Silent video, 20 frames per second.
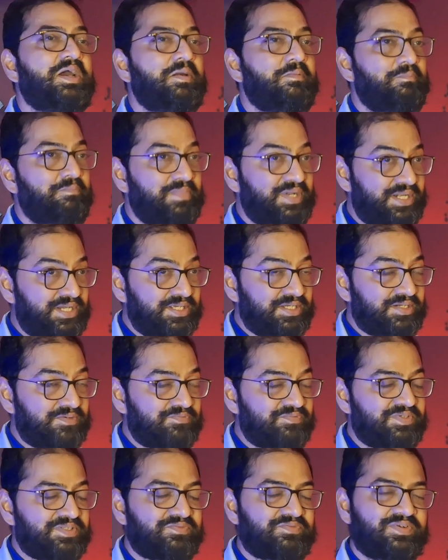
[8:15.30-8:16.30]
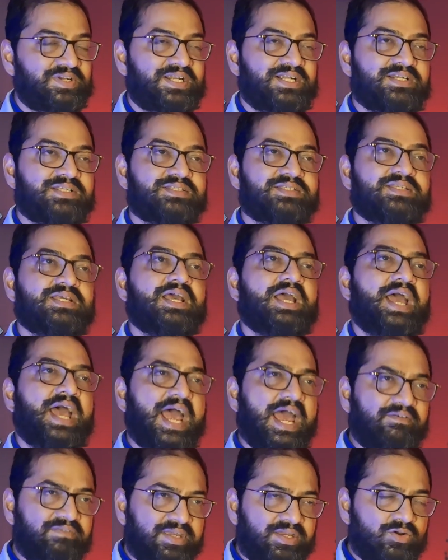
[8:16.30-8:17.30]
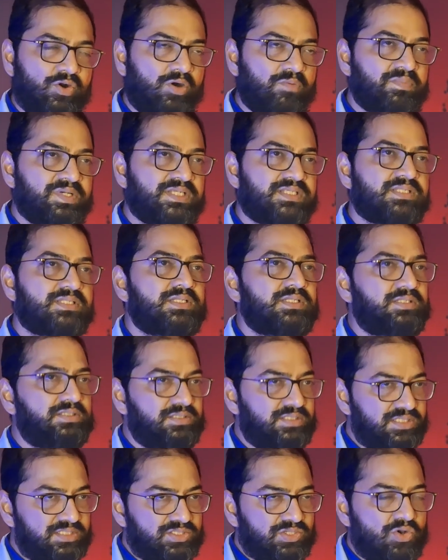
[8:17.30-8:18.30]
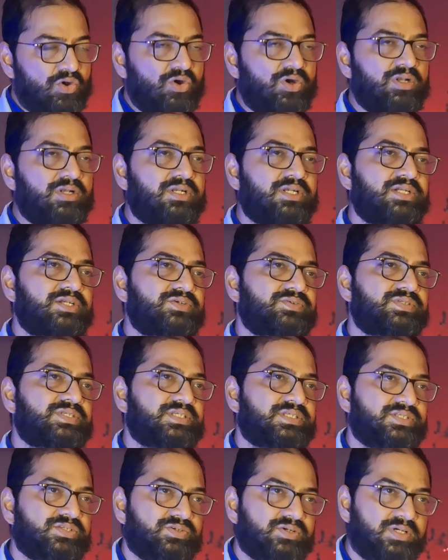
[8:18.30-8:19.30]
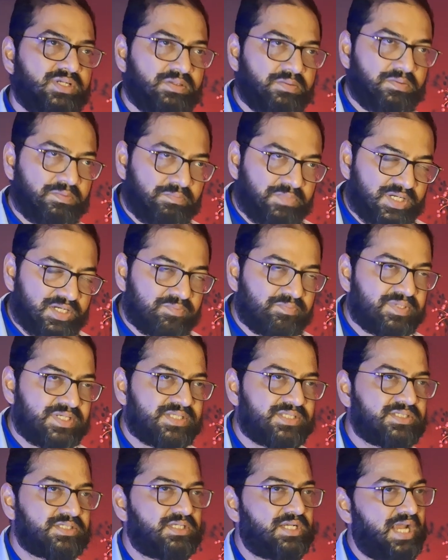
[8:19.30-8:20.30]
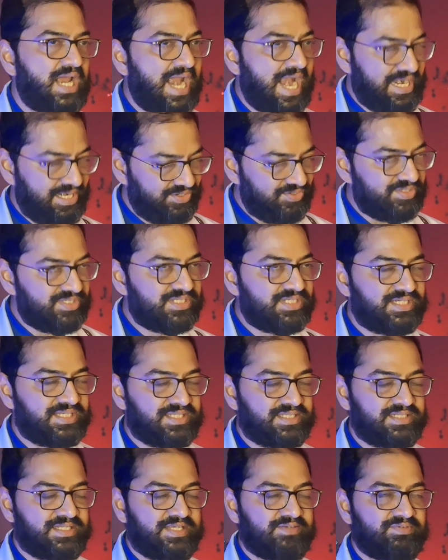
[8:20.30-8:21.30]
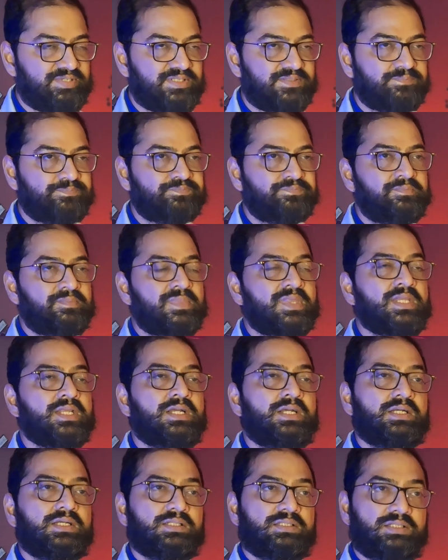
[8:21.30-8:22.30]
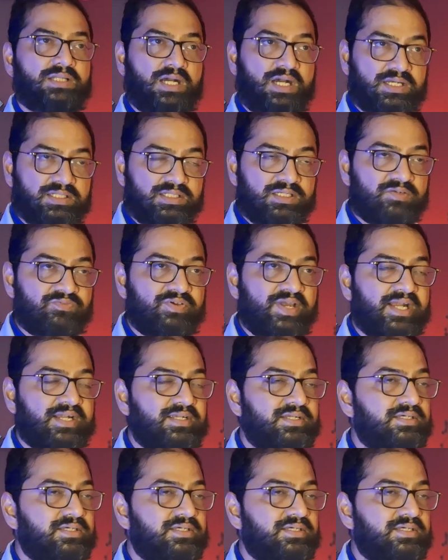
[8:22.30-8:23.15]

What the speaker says: meeting up with friends, having hobbies. These all reduces your blood pressure and your stress level. The other factor